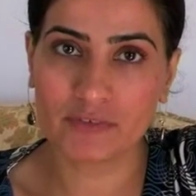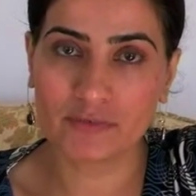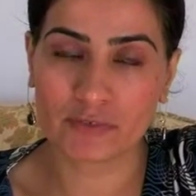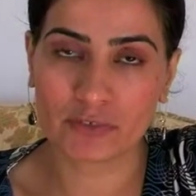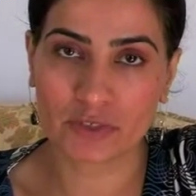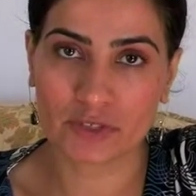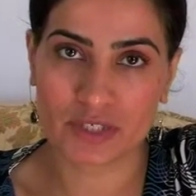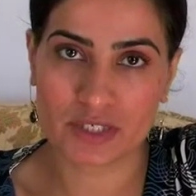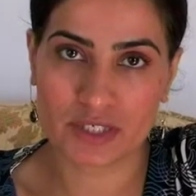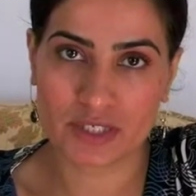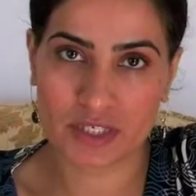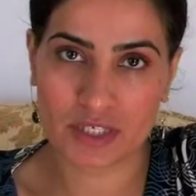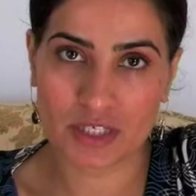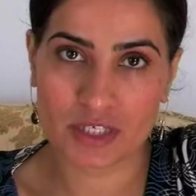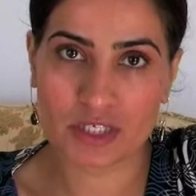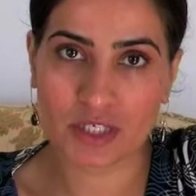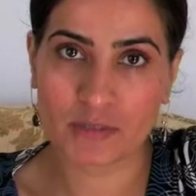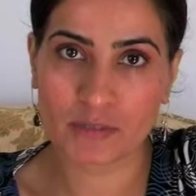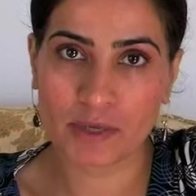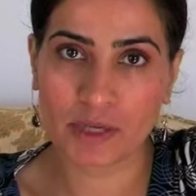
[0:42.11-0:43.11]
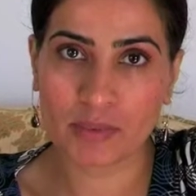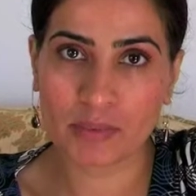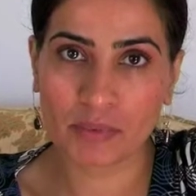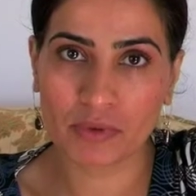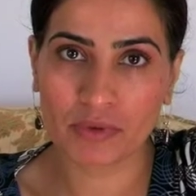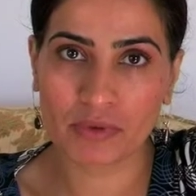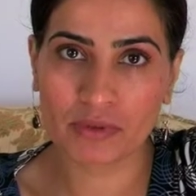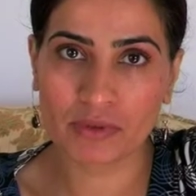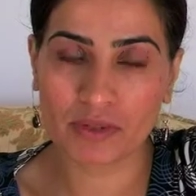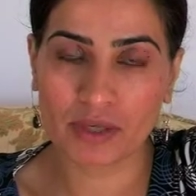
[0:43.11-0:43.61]
for deceased
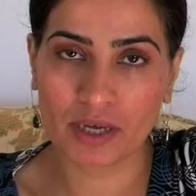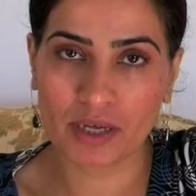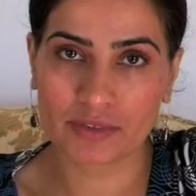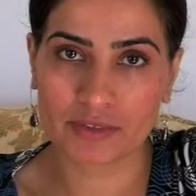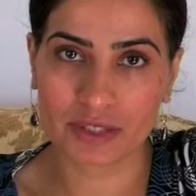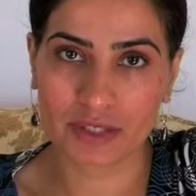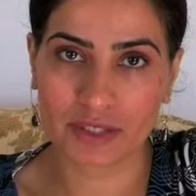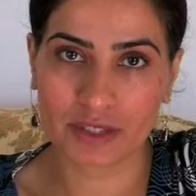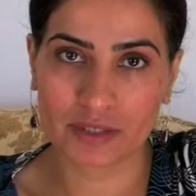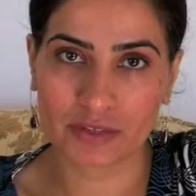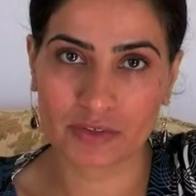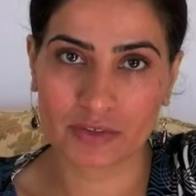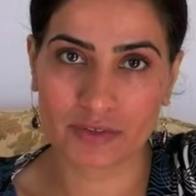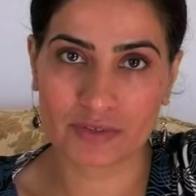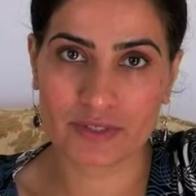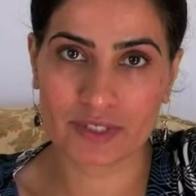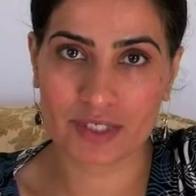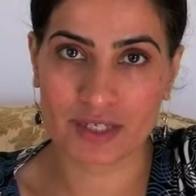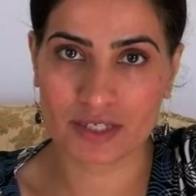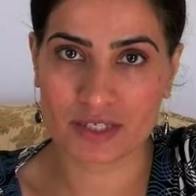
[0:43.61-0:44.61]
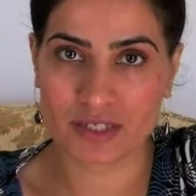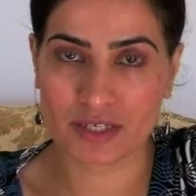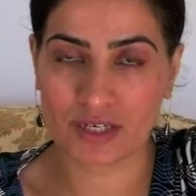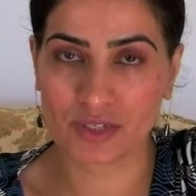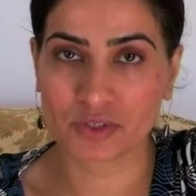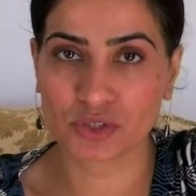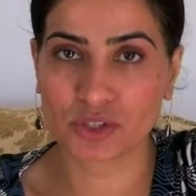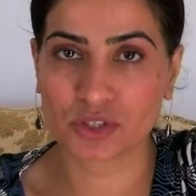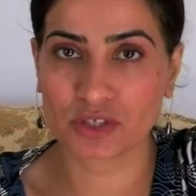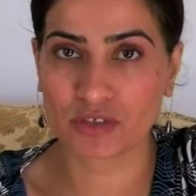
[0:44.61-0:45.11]
people, there is
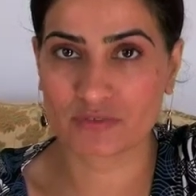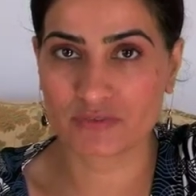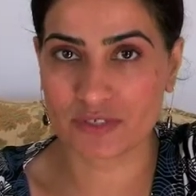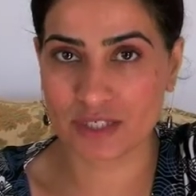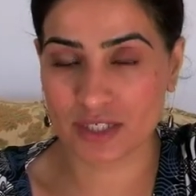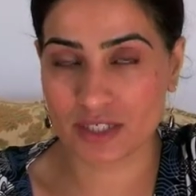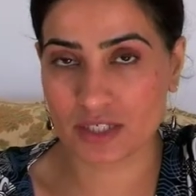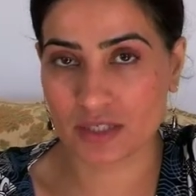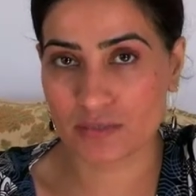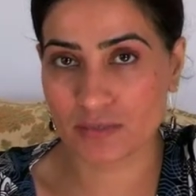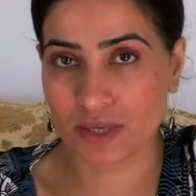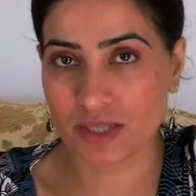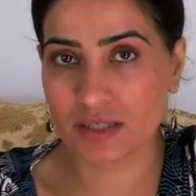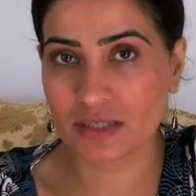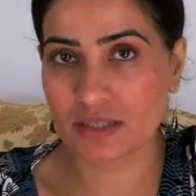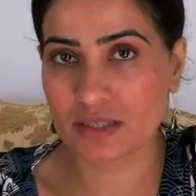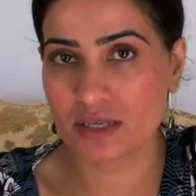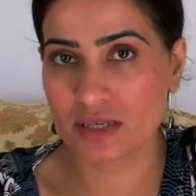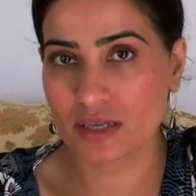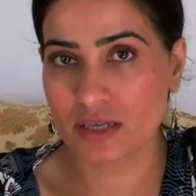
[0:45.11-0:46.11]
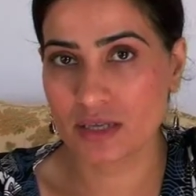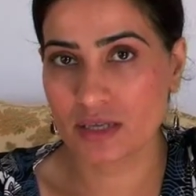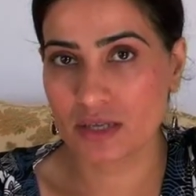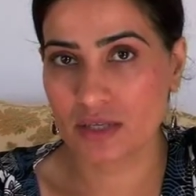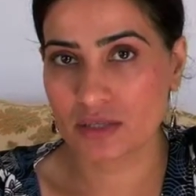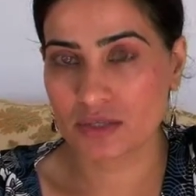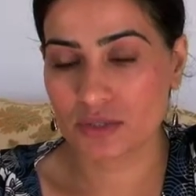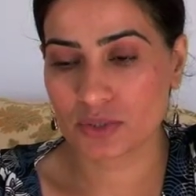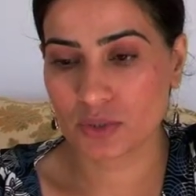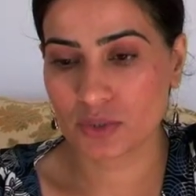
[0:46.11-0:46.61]
extension of 6 months.
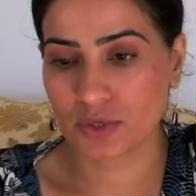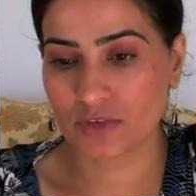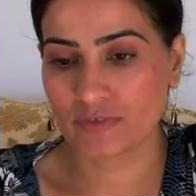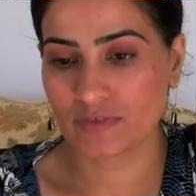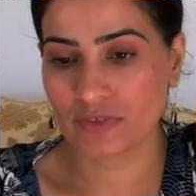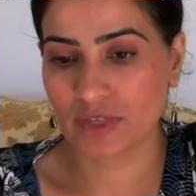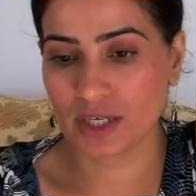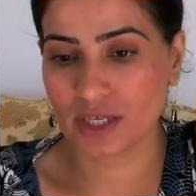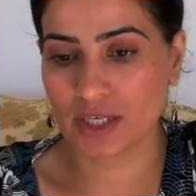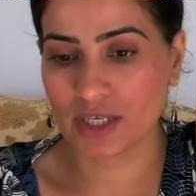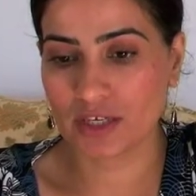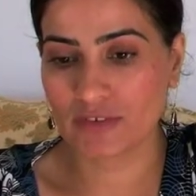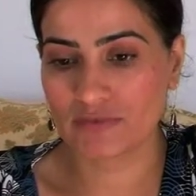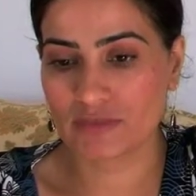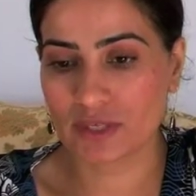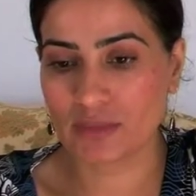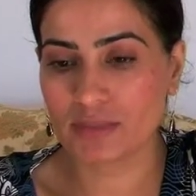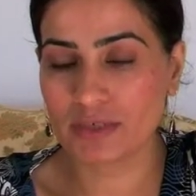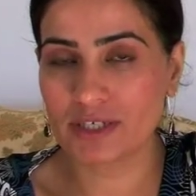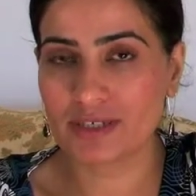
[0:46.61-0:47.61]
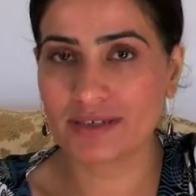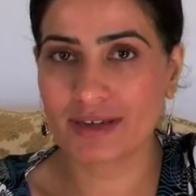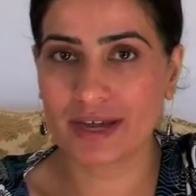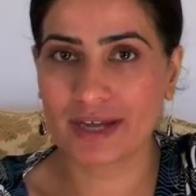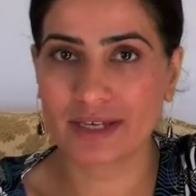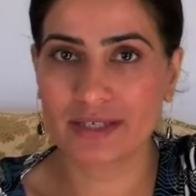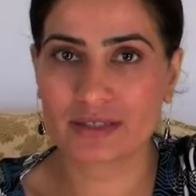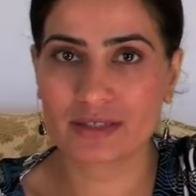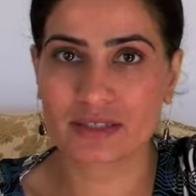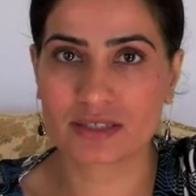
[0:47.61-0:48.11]
So if somebody
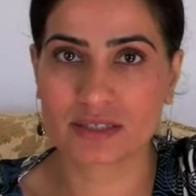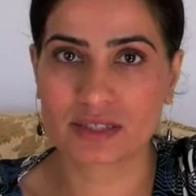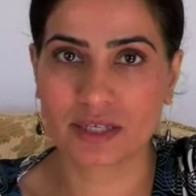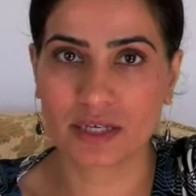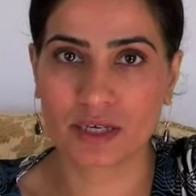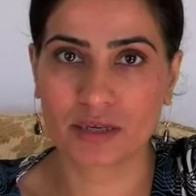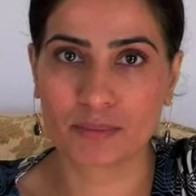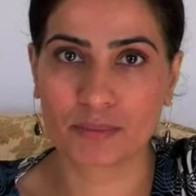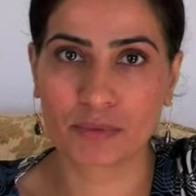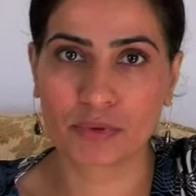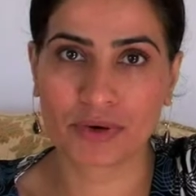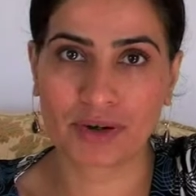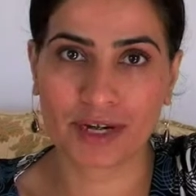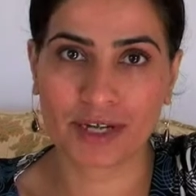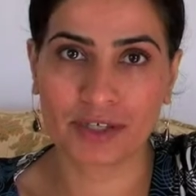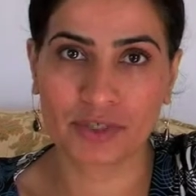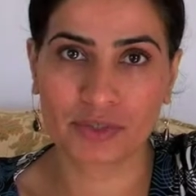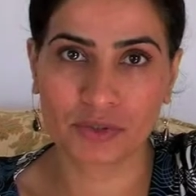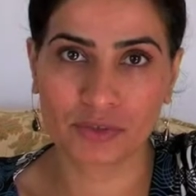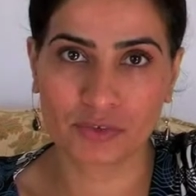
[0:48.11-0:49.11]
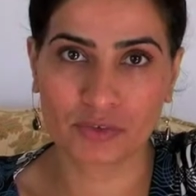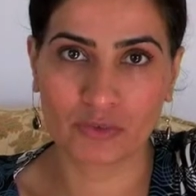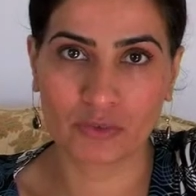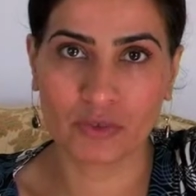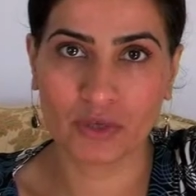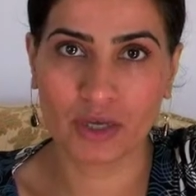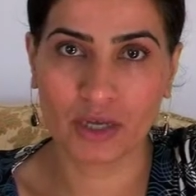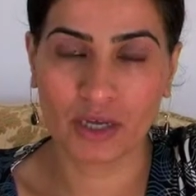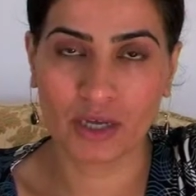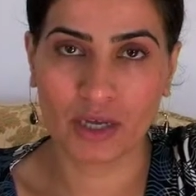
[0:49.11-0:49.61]
dies prior to
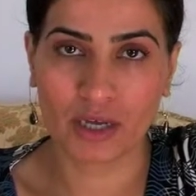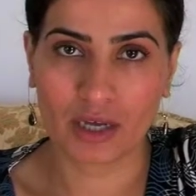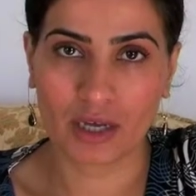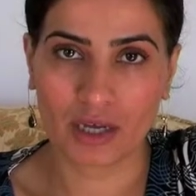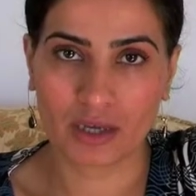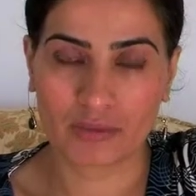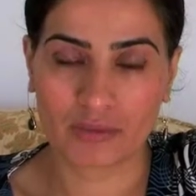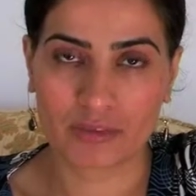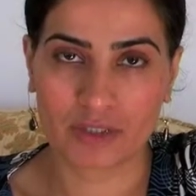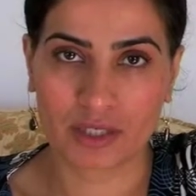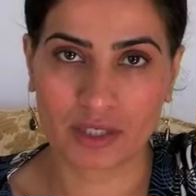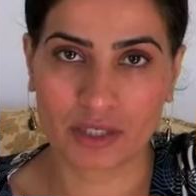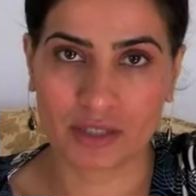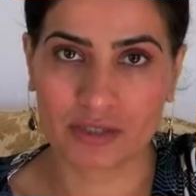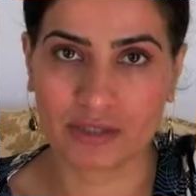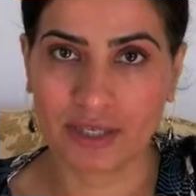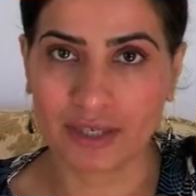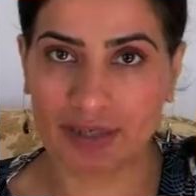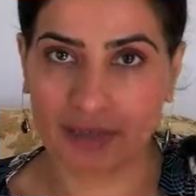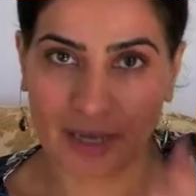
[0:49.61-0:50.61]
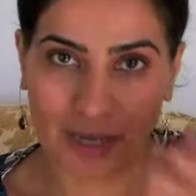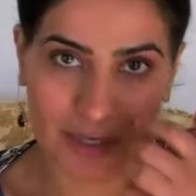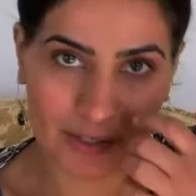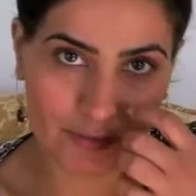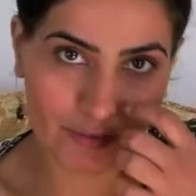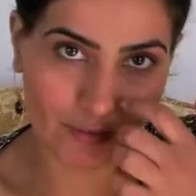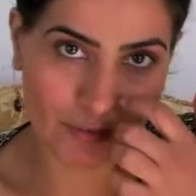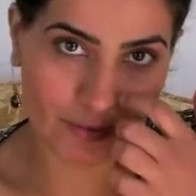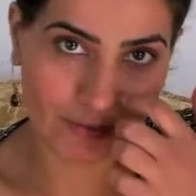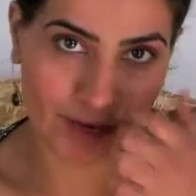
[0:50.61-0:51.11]
the
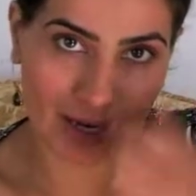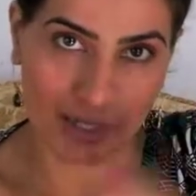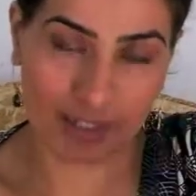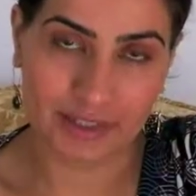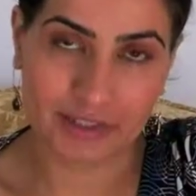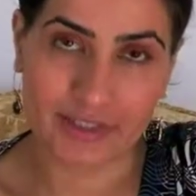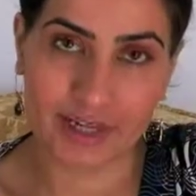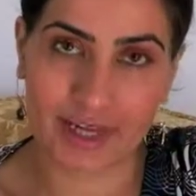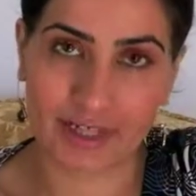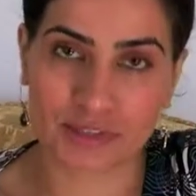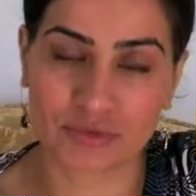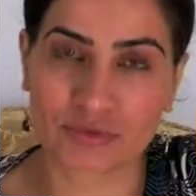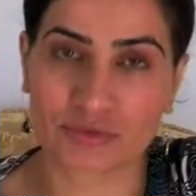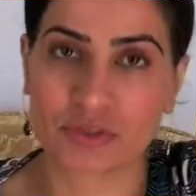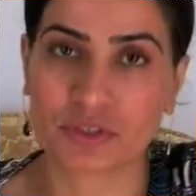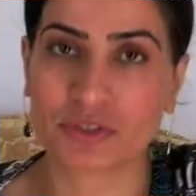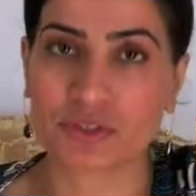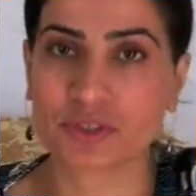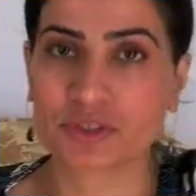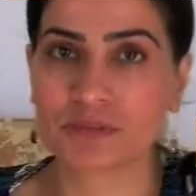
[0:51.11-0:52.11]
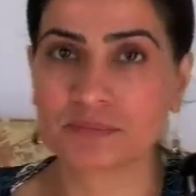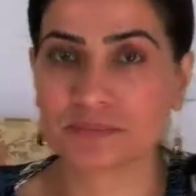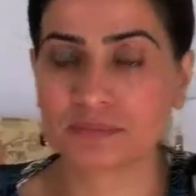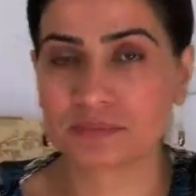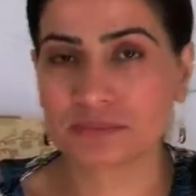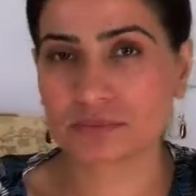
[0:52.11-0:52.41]
deadline for filing tax return,